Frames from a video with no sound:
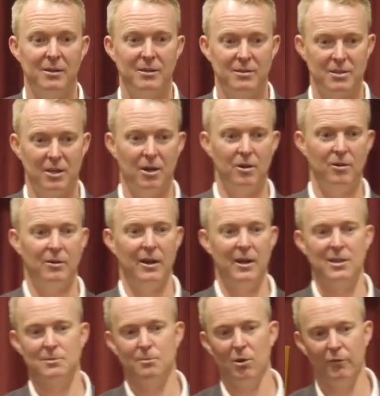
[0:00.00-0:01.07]
So, you know,
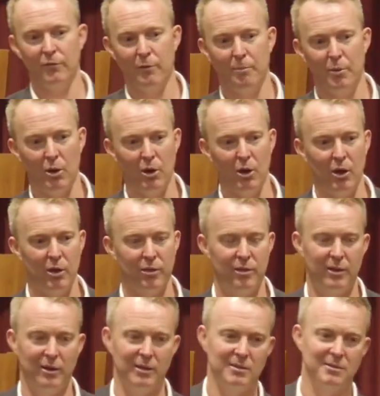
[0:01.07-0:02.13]
he's moved to Perth
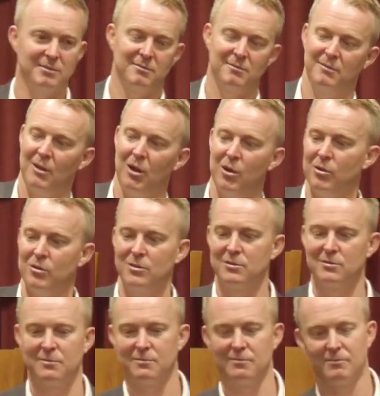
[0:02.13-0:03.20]
and he
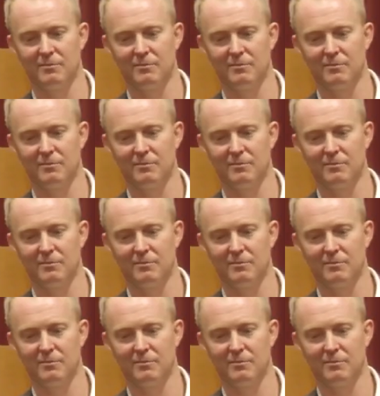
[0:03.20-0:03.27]
owes